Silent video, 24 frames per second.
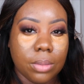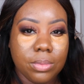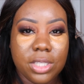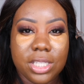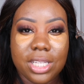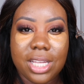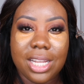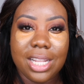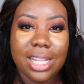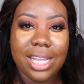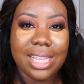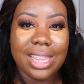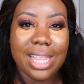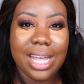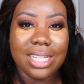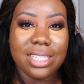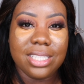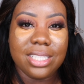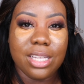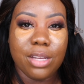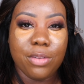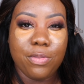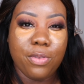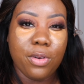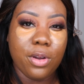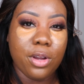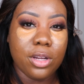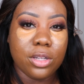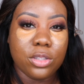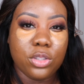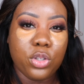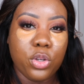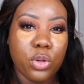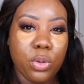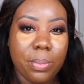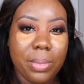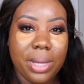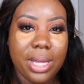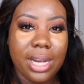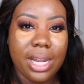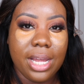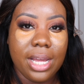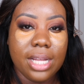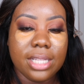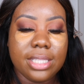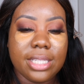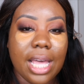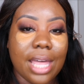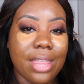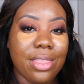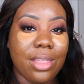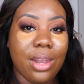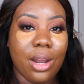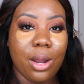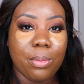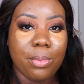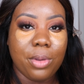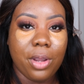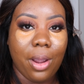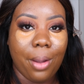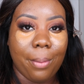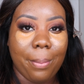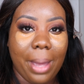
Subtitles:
I'm just gonna let that sit for 2 minutes and then I'll be right